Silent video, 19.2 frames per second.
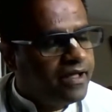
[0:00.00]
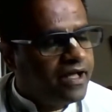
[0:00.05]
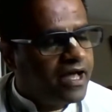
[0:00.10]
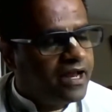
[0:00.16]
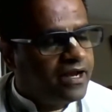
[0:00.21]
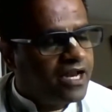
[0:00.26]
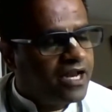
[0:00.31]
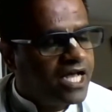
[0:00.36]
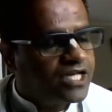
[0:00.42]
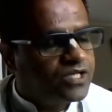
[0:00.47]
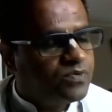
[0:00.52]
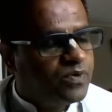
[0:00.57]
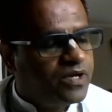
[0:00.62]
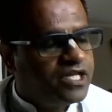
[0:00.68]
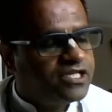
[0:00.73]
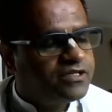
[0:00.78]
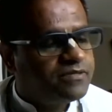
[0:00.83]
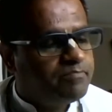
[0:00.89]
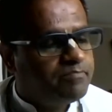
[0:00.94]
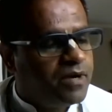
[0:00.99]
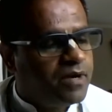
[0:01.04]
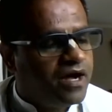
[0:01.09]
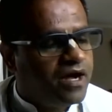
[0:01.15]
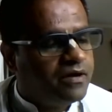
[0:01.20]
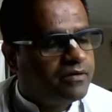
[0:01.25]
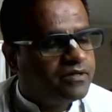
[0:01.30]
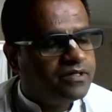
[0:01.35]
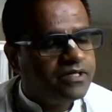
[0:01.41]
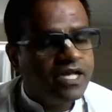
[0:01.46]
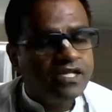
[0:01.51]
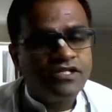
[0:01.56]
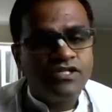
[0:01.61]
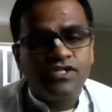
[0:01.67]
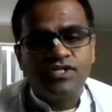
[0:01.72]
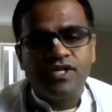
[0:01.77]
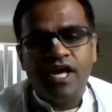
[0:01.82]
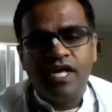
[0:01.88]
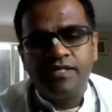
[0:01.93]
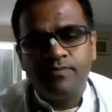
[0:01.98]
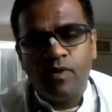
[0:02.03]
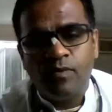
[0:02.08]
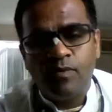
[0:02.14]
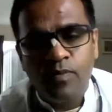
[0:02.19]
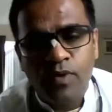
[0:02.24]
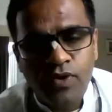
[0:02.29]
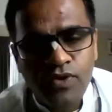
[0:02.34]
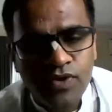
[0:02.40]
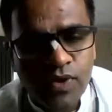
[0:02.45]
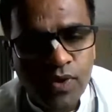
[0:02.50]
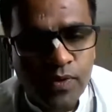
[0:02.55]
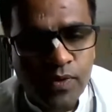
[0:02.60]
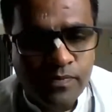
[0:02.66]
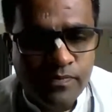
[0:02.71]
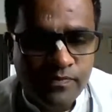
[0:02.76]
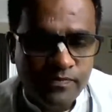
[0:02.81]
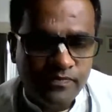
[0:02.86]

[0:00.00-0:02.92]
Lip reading: And last one is ma, that stands for mrityu.